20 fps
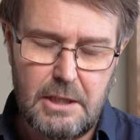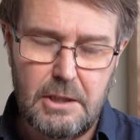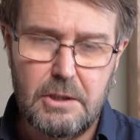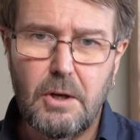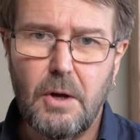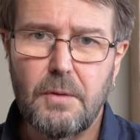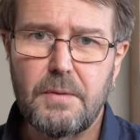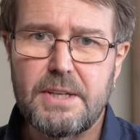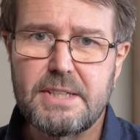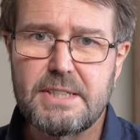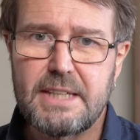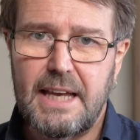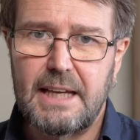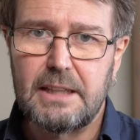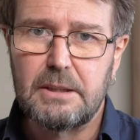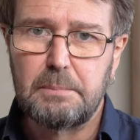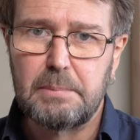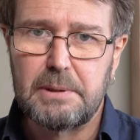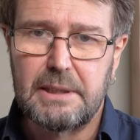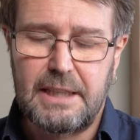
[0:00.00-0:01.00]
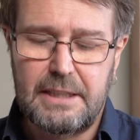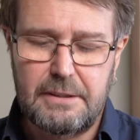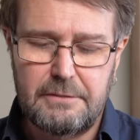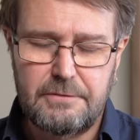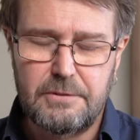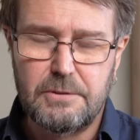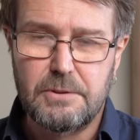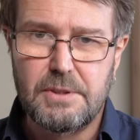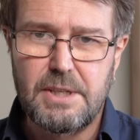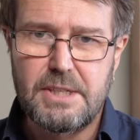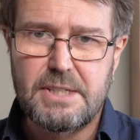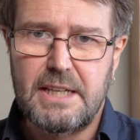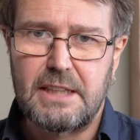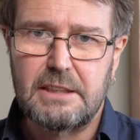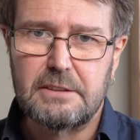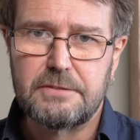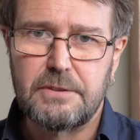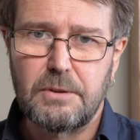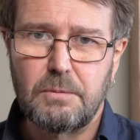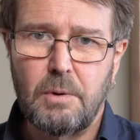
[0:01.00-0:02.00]
got this L-plate for this
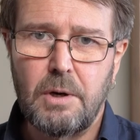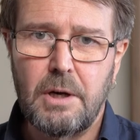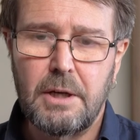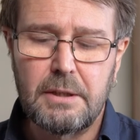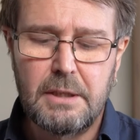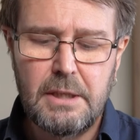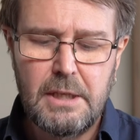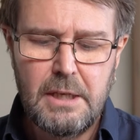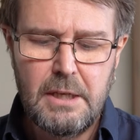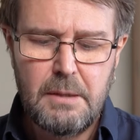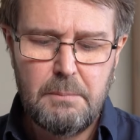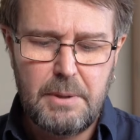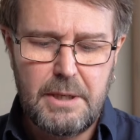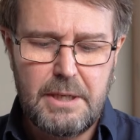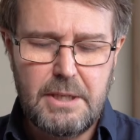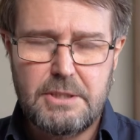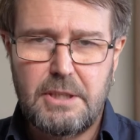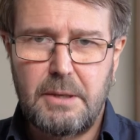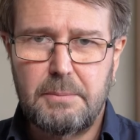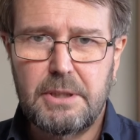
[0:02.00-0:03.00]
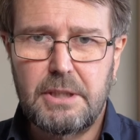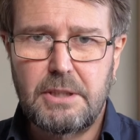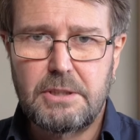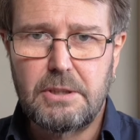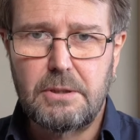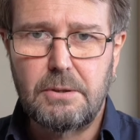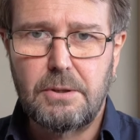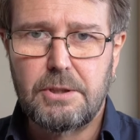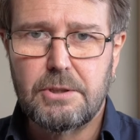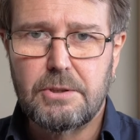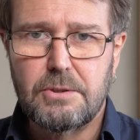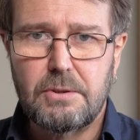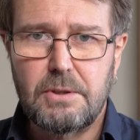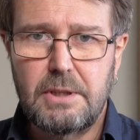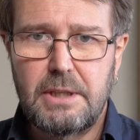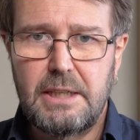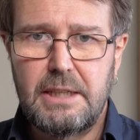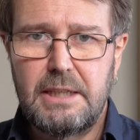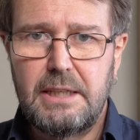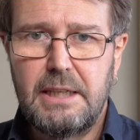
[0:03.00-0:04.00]
Alpha 1, because I'm going to do
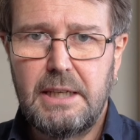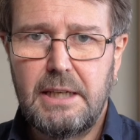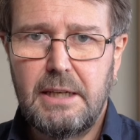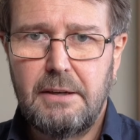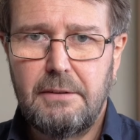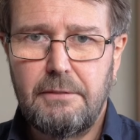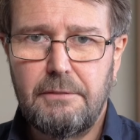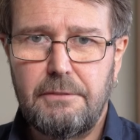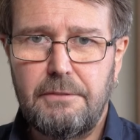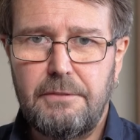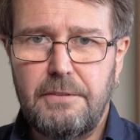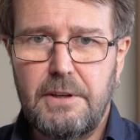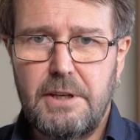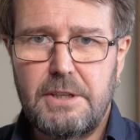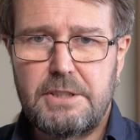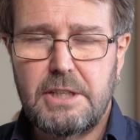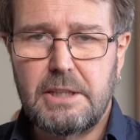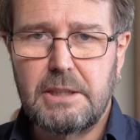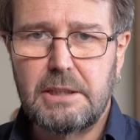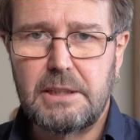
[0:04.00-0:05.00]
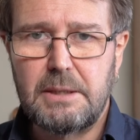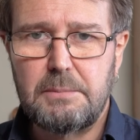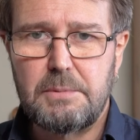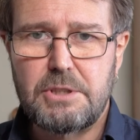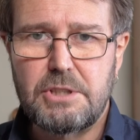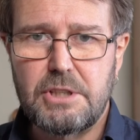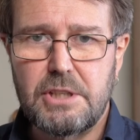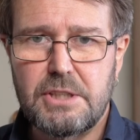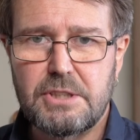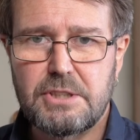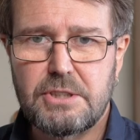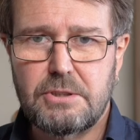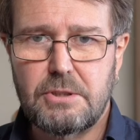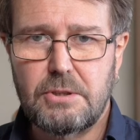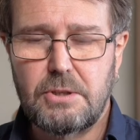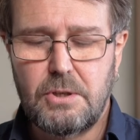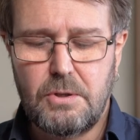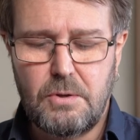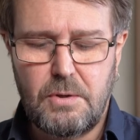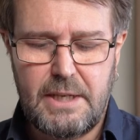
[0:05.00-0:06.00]
3 vertical images
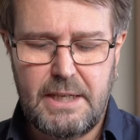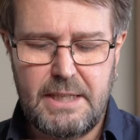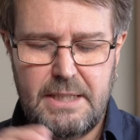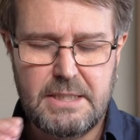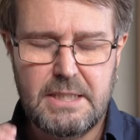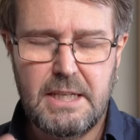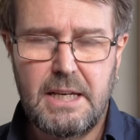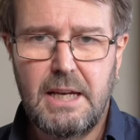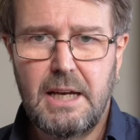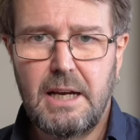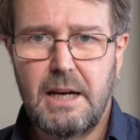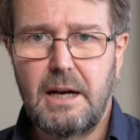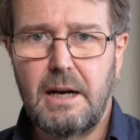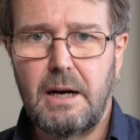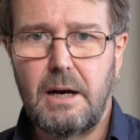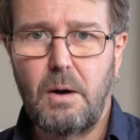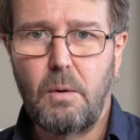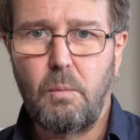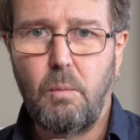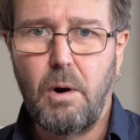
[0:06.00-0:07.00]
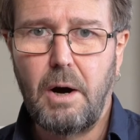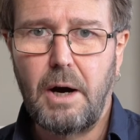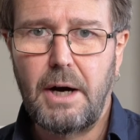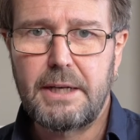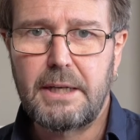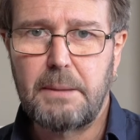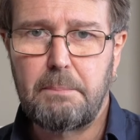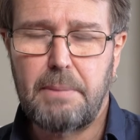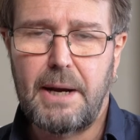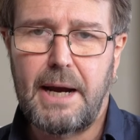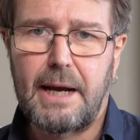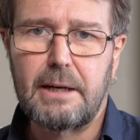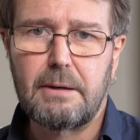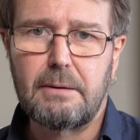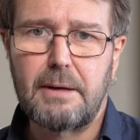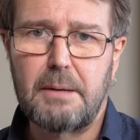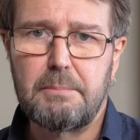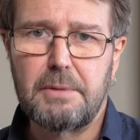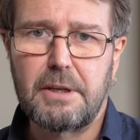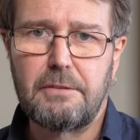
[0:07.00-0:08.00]
to create a wider
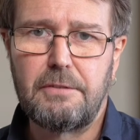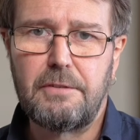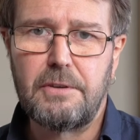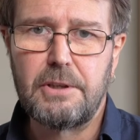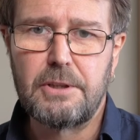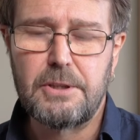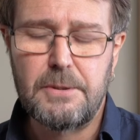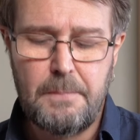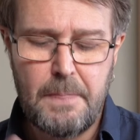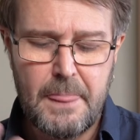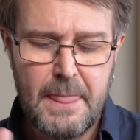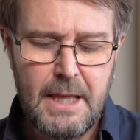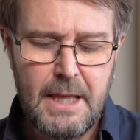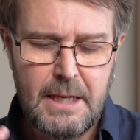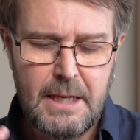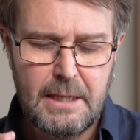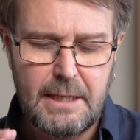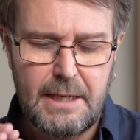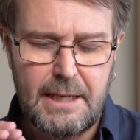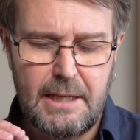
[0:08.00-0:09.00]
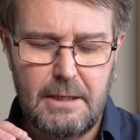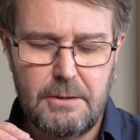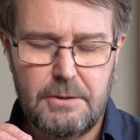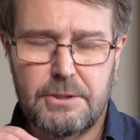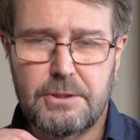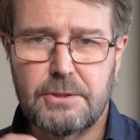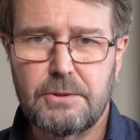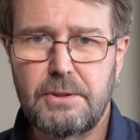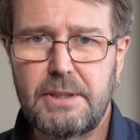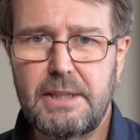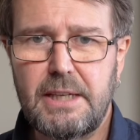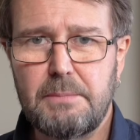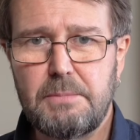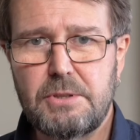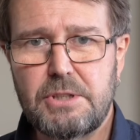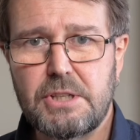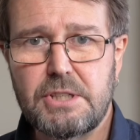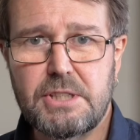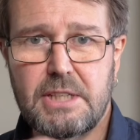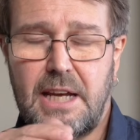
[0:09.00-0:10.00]
panoramic view. Now, 3
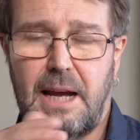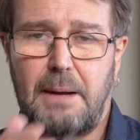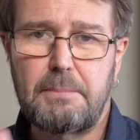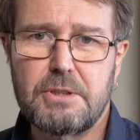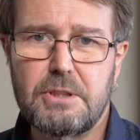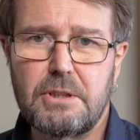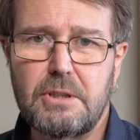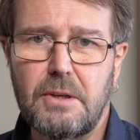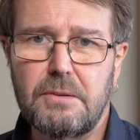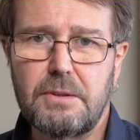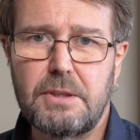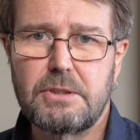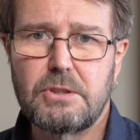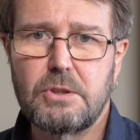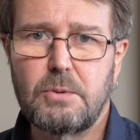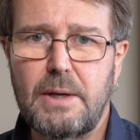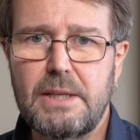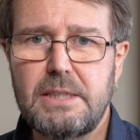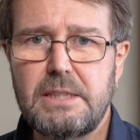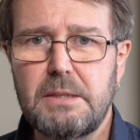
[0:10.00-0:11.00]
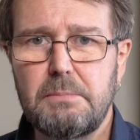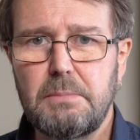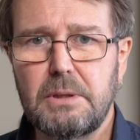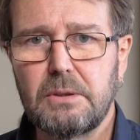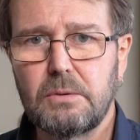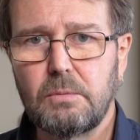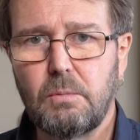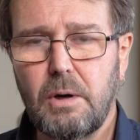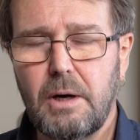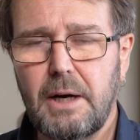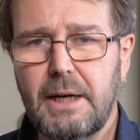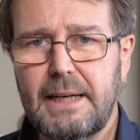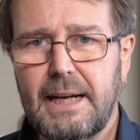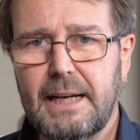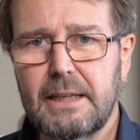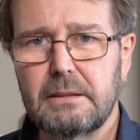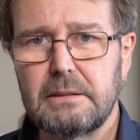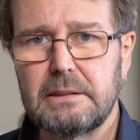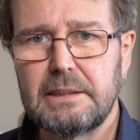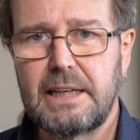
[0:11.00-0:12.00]
images captured on the 20mm wide
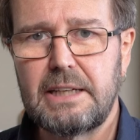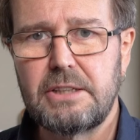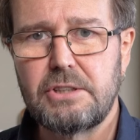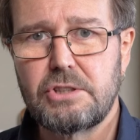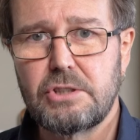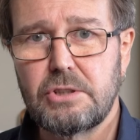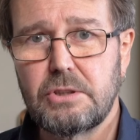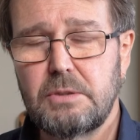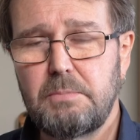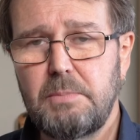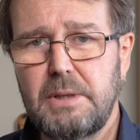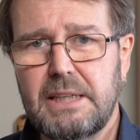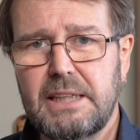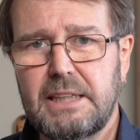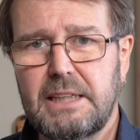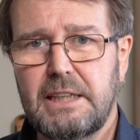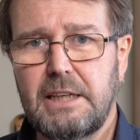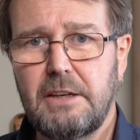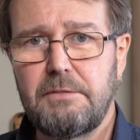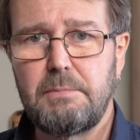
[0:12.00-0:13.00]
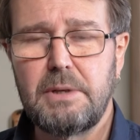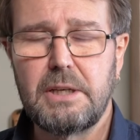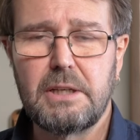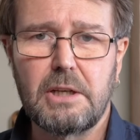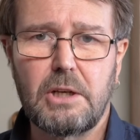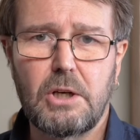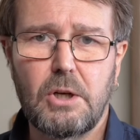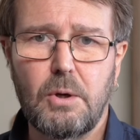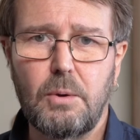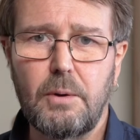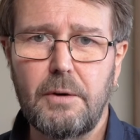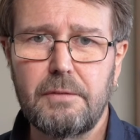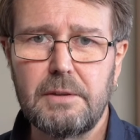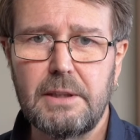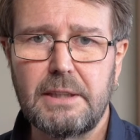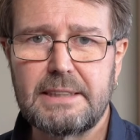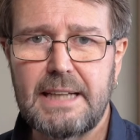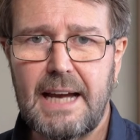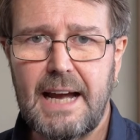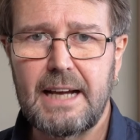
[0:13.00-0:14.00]
angle lens should give me an
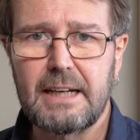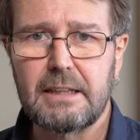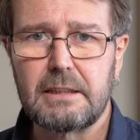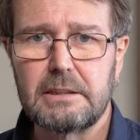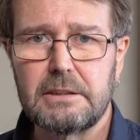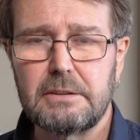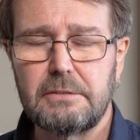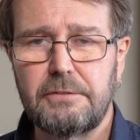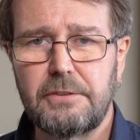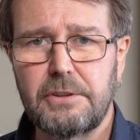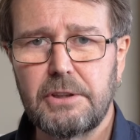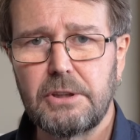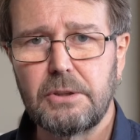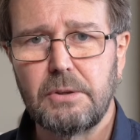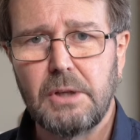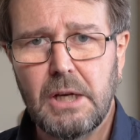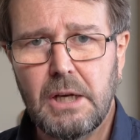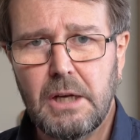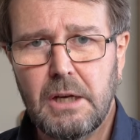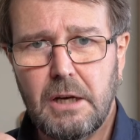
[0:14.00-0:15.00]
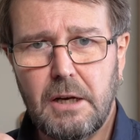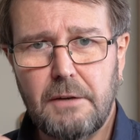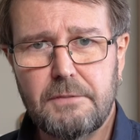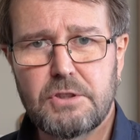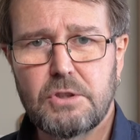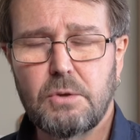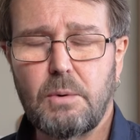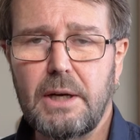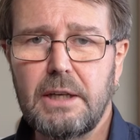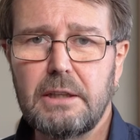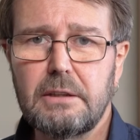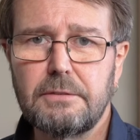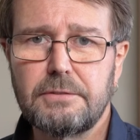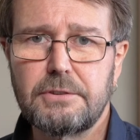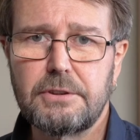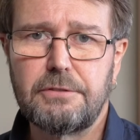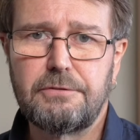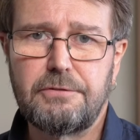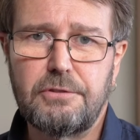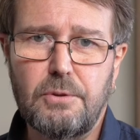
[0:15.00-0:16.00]
equivalent angle of view of 12
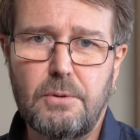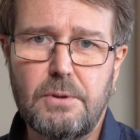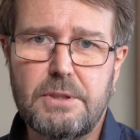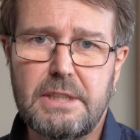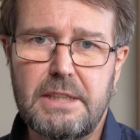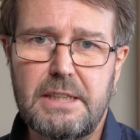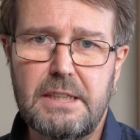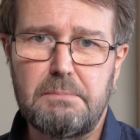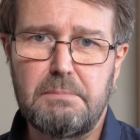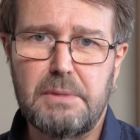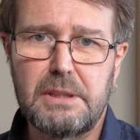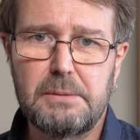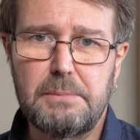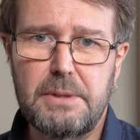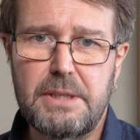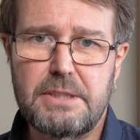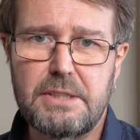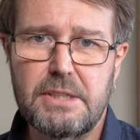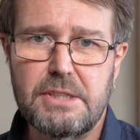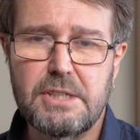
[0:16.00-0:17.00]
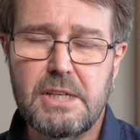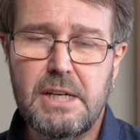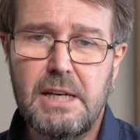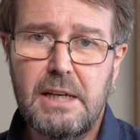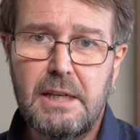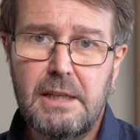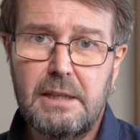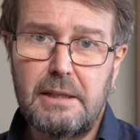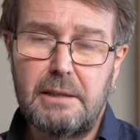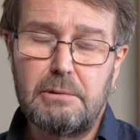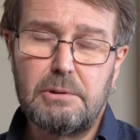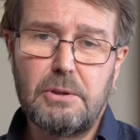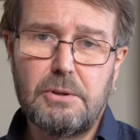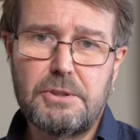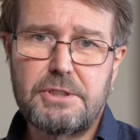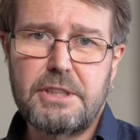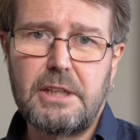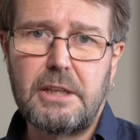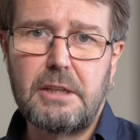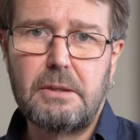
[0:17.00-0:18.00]
to 14mm. It will
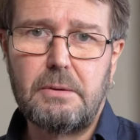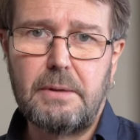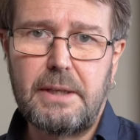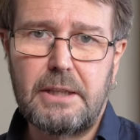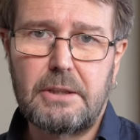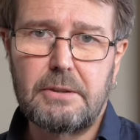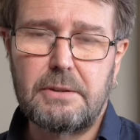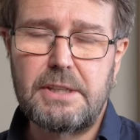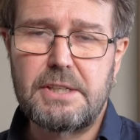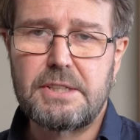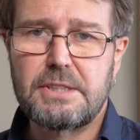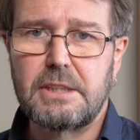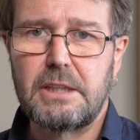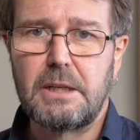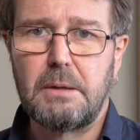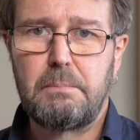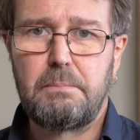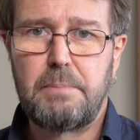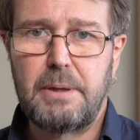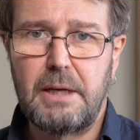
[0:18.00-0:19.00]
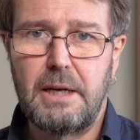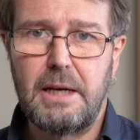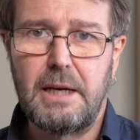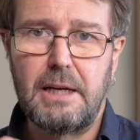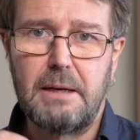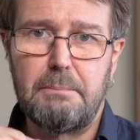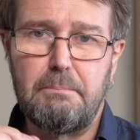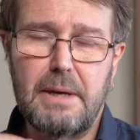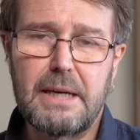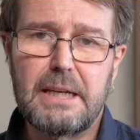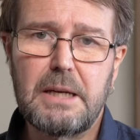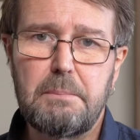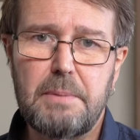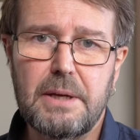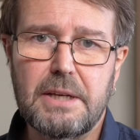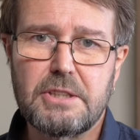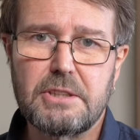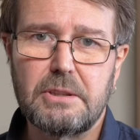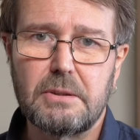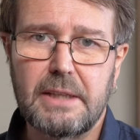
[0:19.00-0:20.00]
also increase the
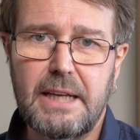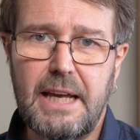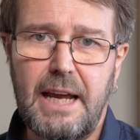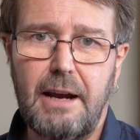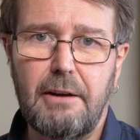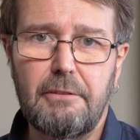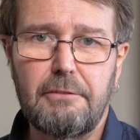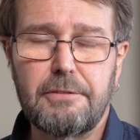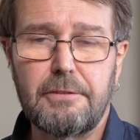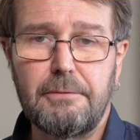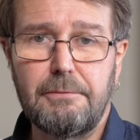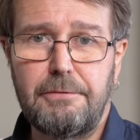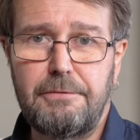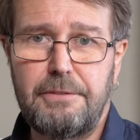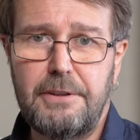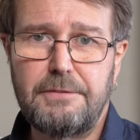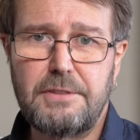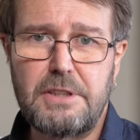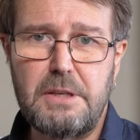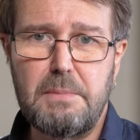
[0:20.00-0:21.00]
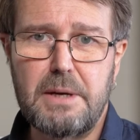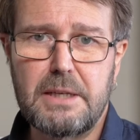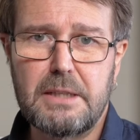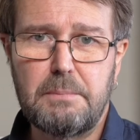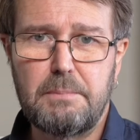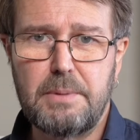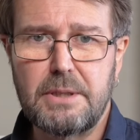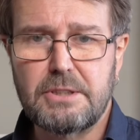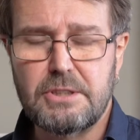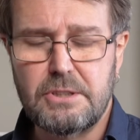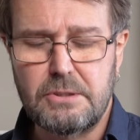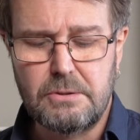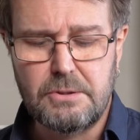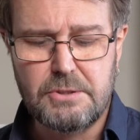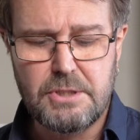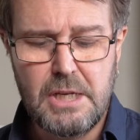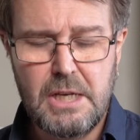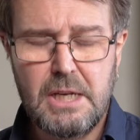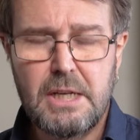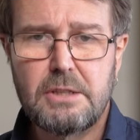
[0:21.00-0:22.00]
megapixel count from 50
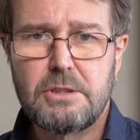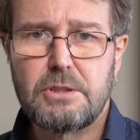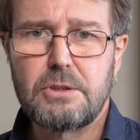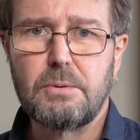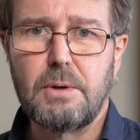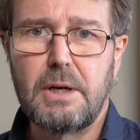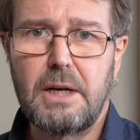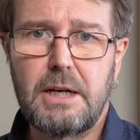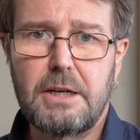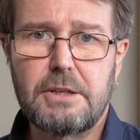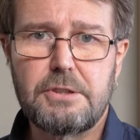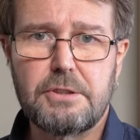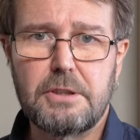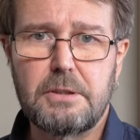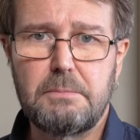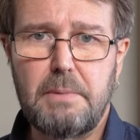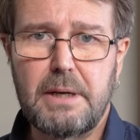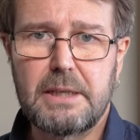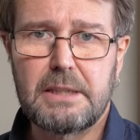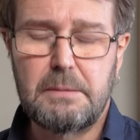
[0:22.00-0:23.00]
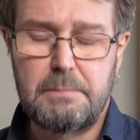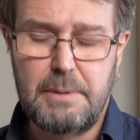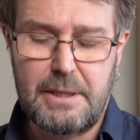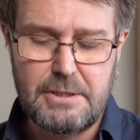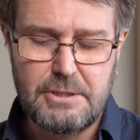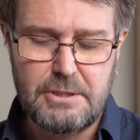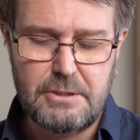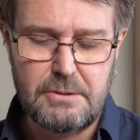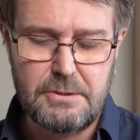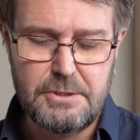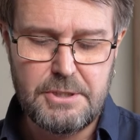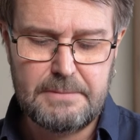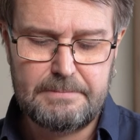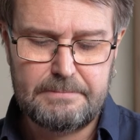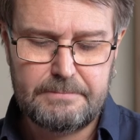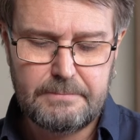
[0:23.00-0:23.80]
megapixels to 100 megapixels.